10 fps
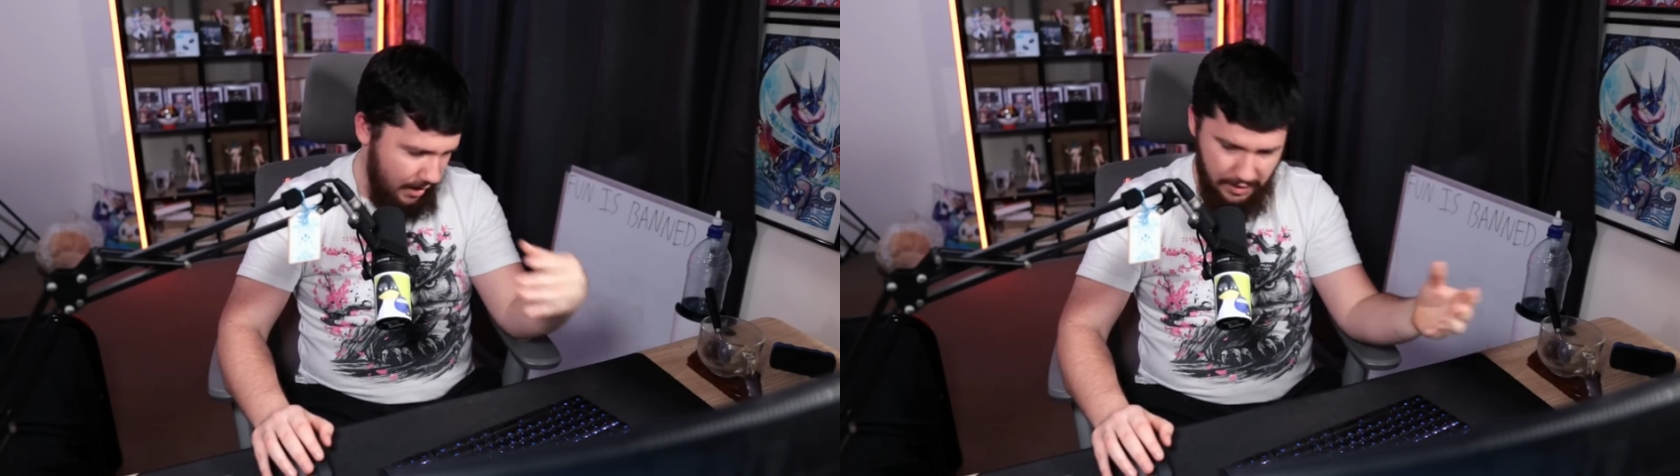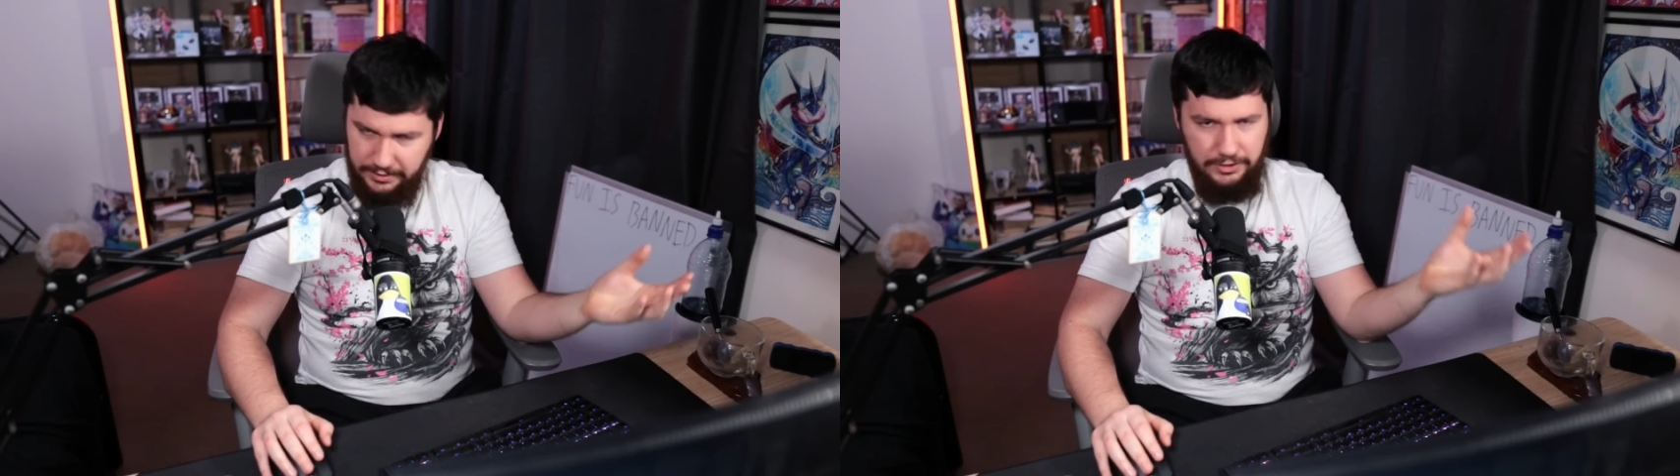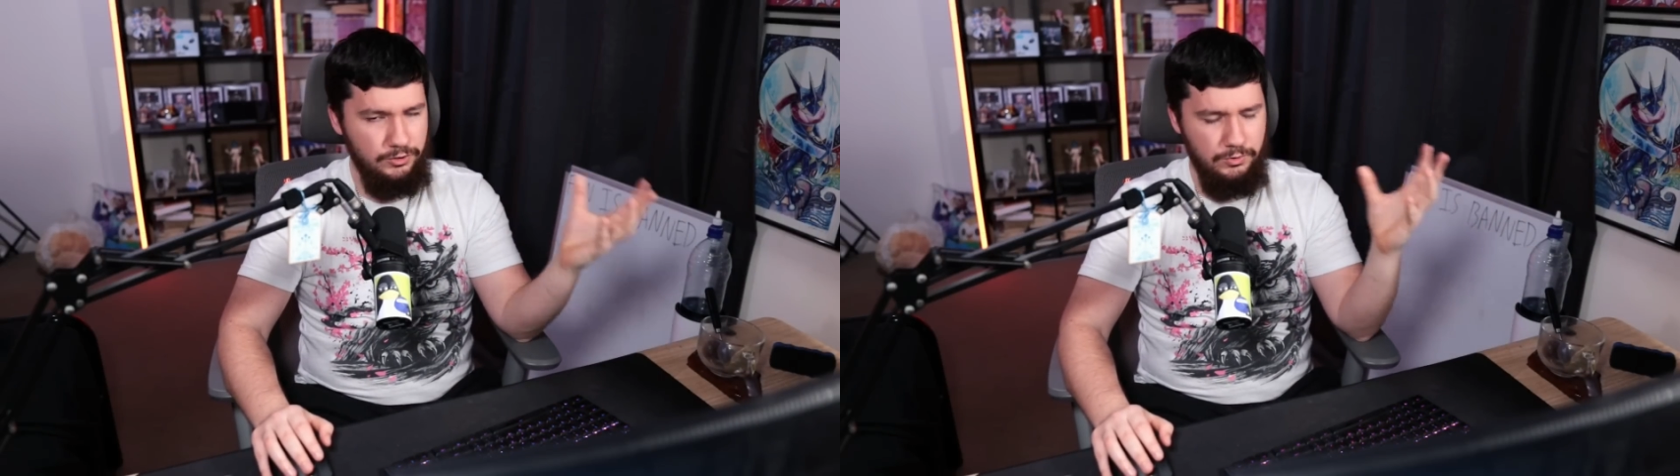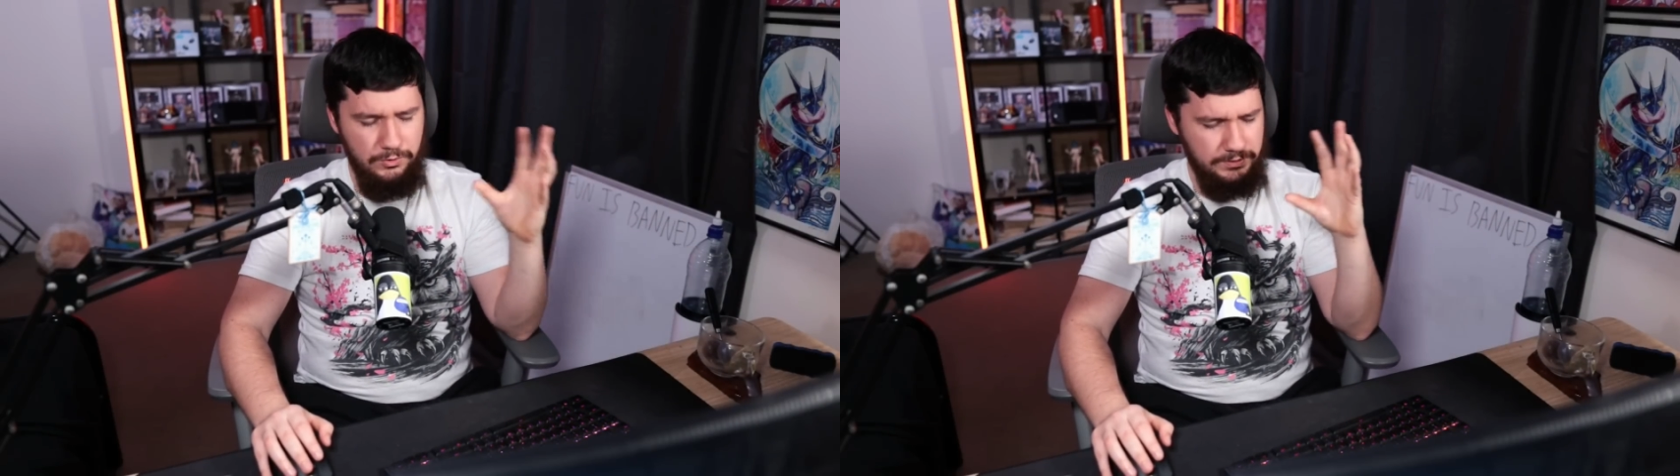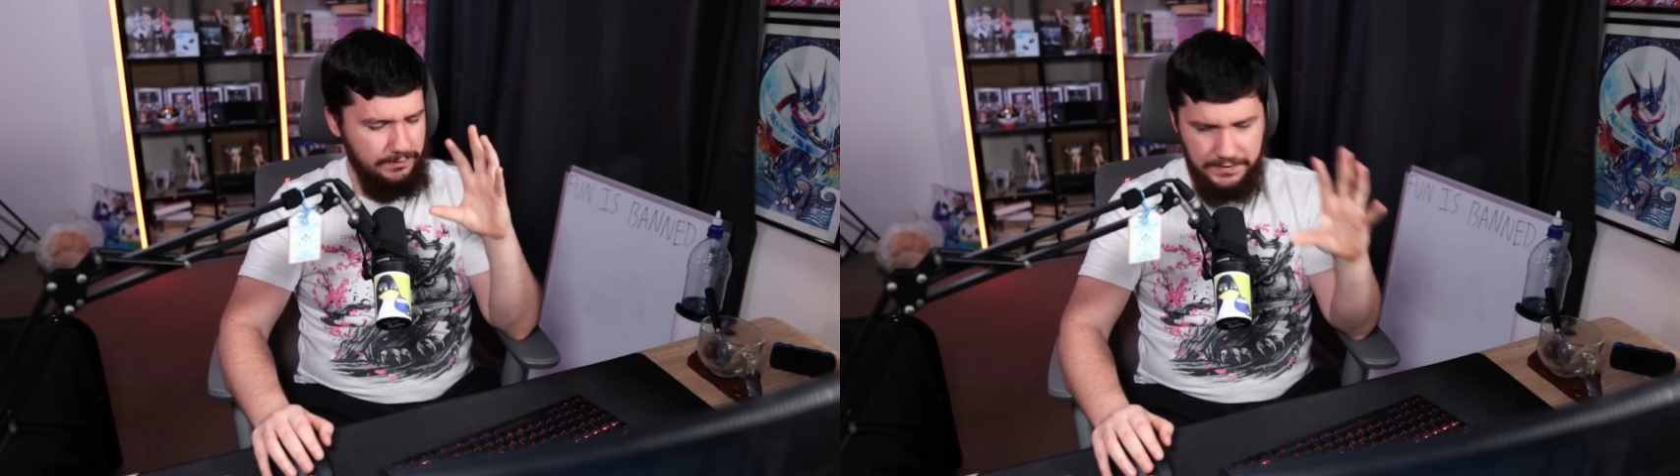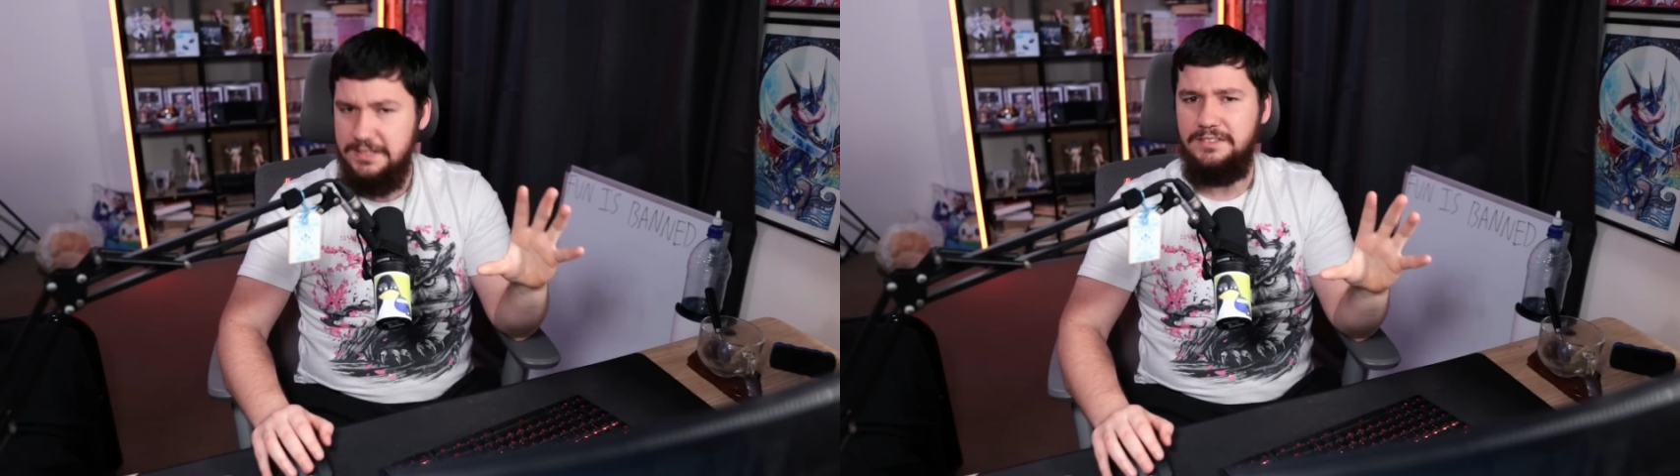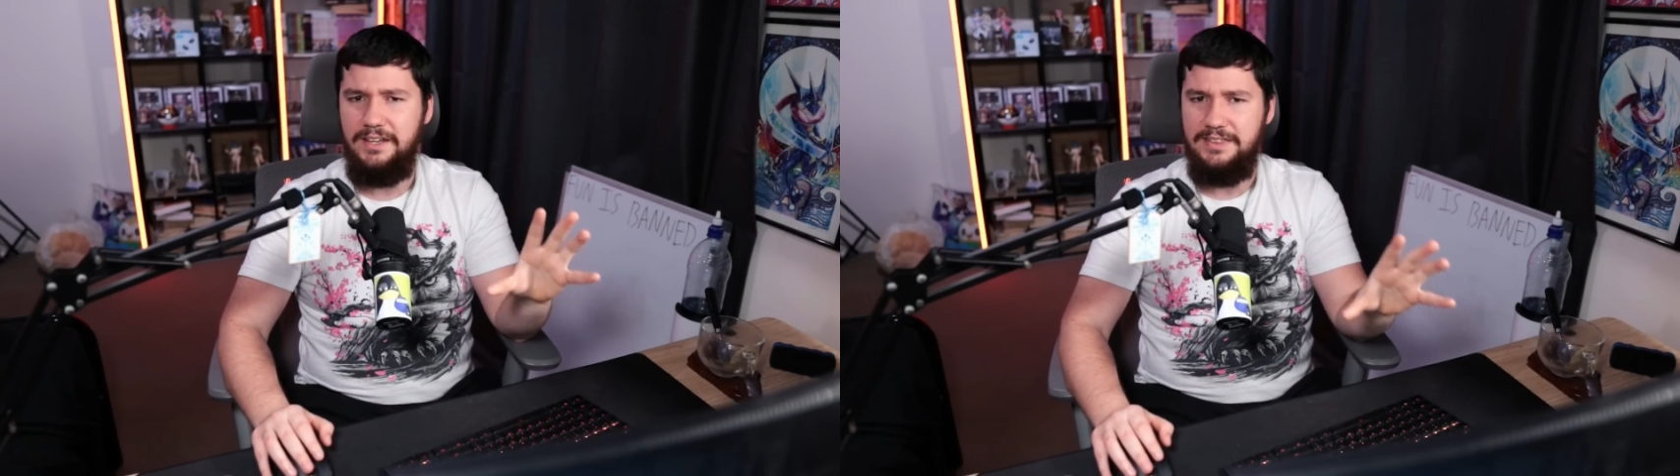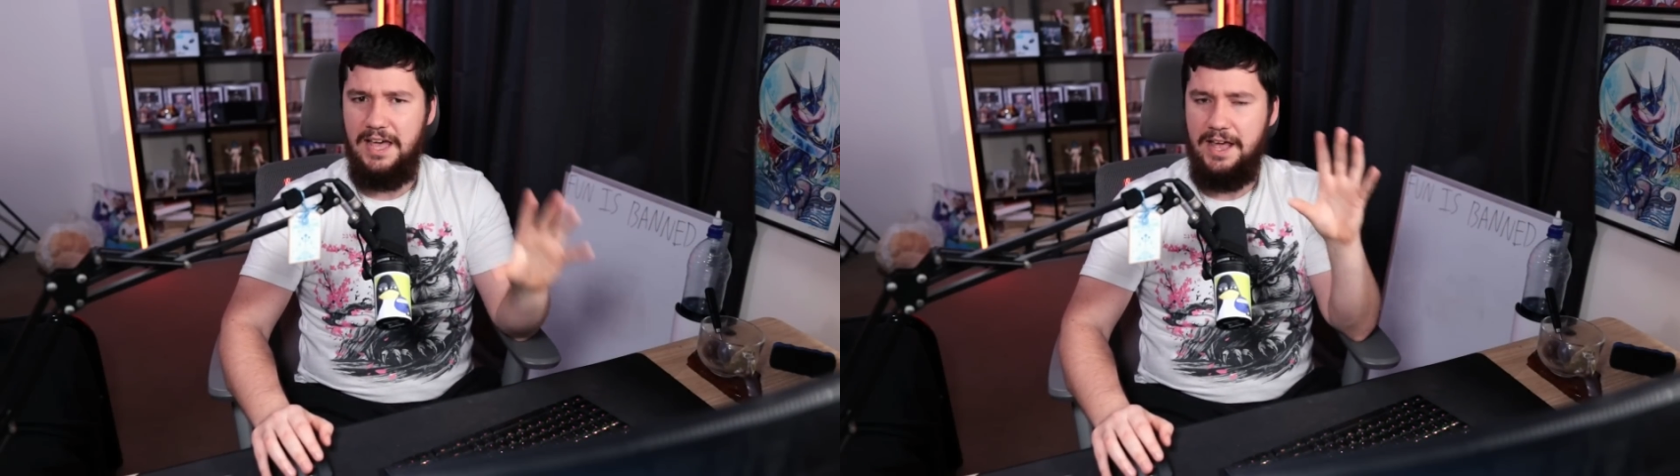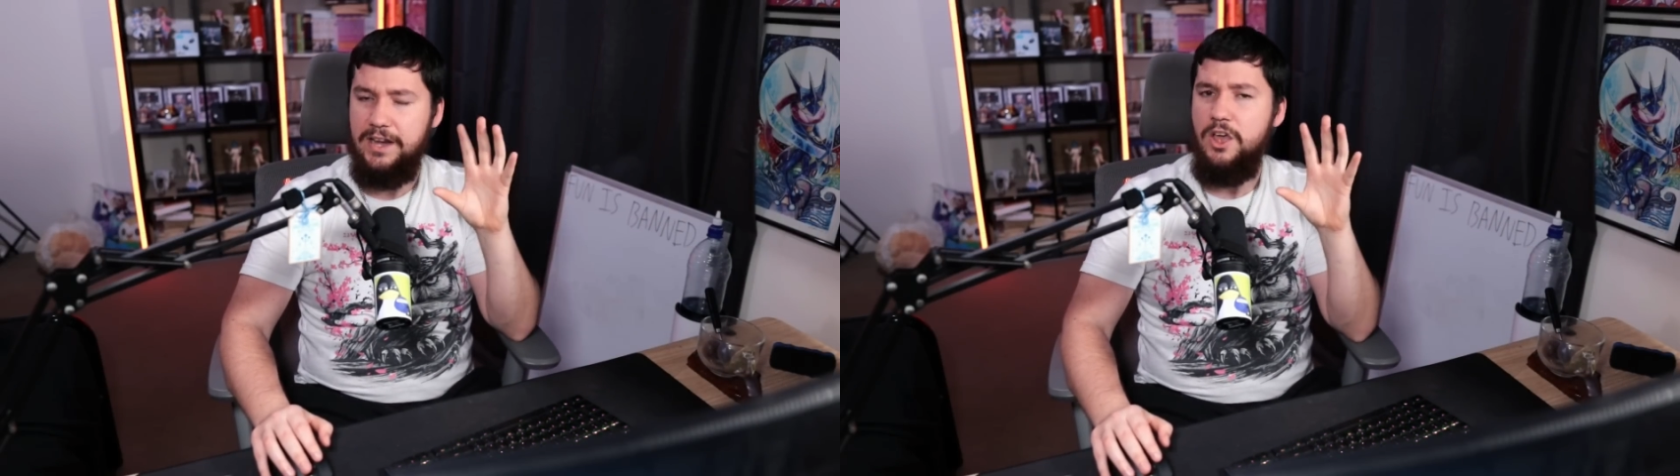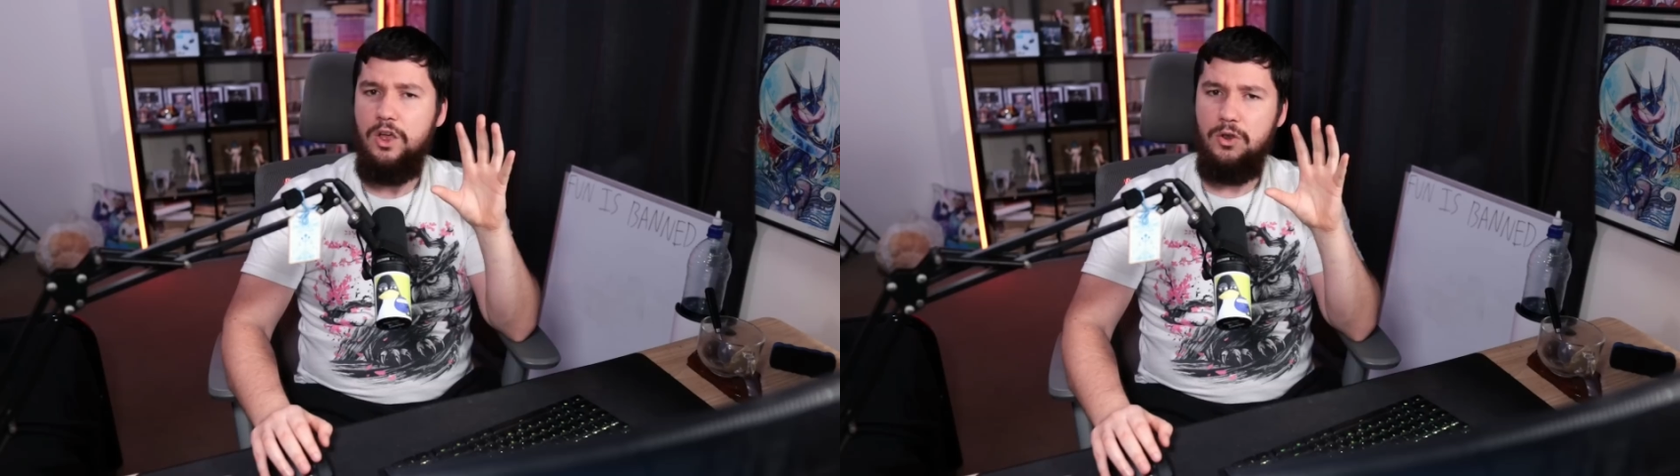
articles, and things like that,